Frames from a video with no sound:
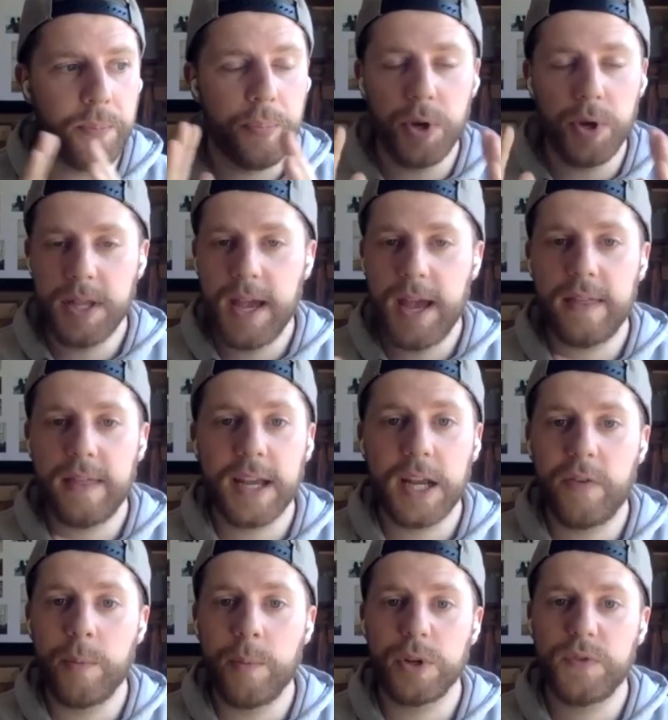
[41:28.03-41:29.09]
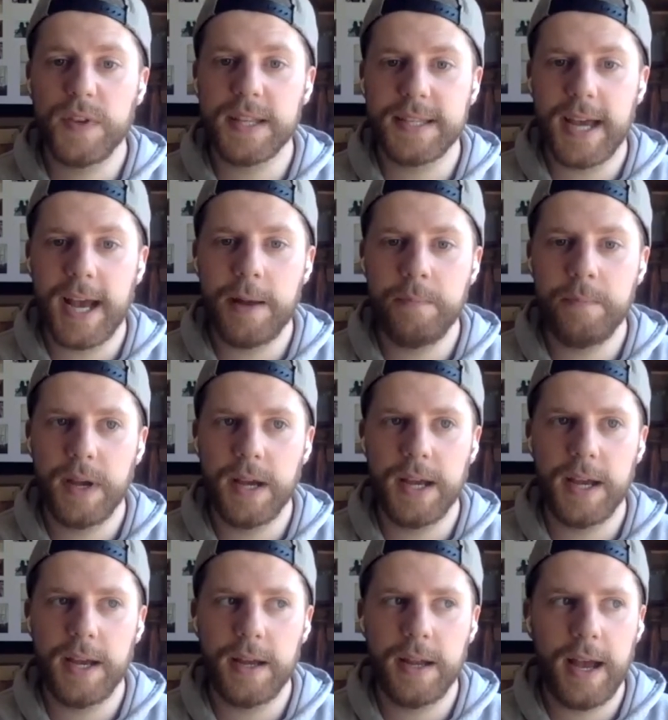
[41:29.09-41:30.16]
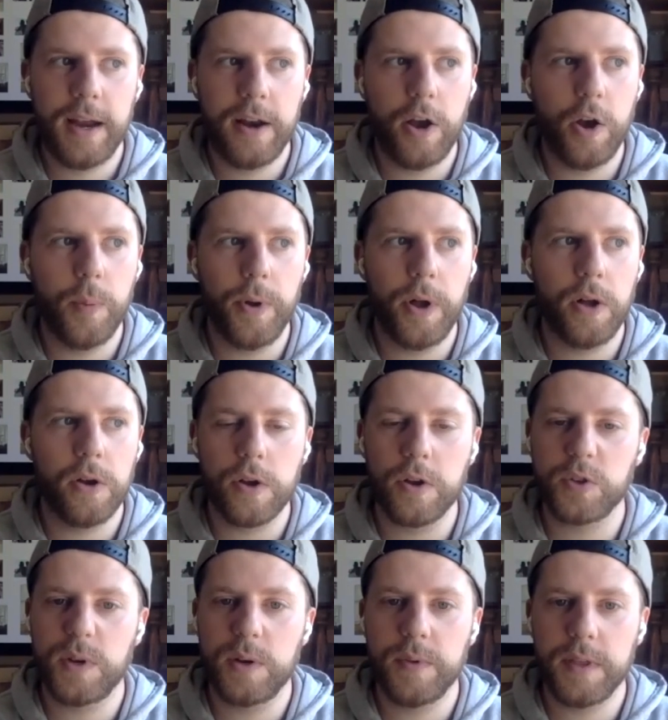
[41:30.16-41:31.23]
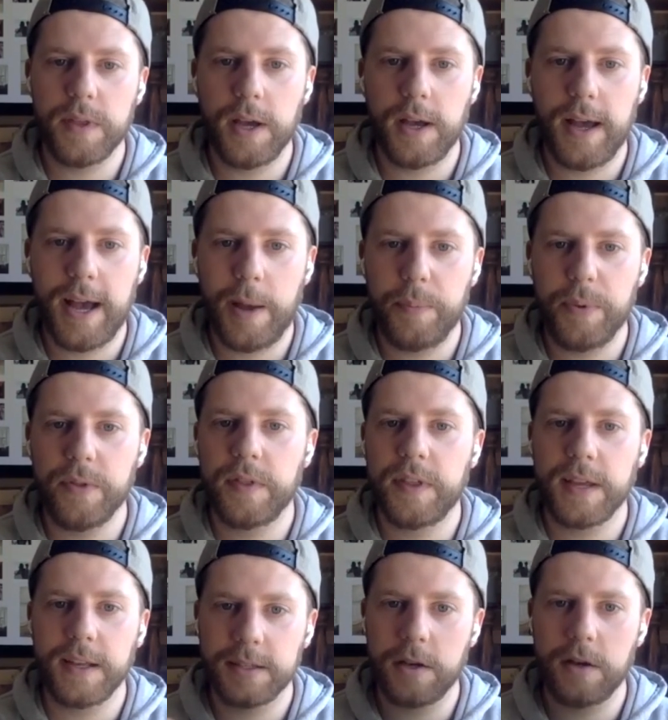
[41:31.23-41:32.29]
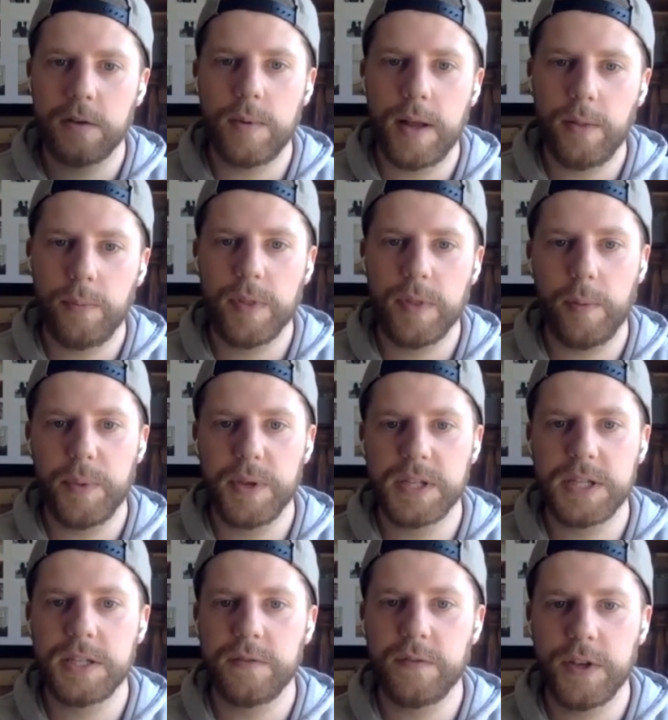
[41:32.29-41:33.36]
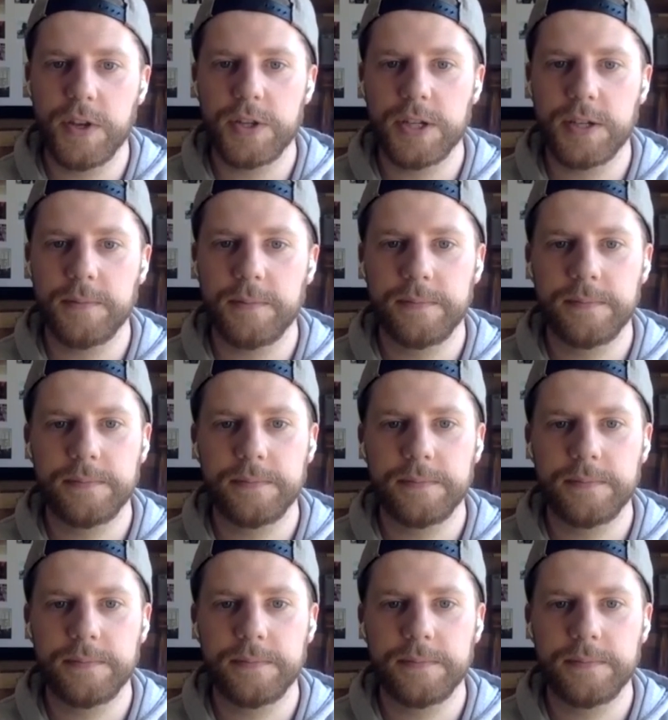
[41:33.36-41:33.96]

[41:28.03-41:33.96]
But yeah, thank you very much for your time, and I hope all goes well with your app and things go well with your business in future.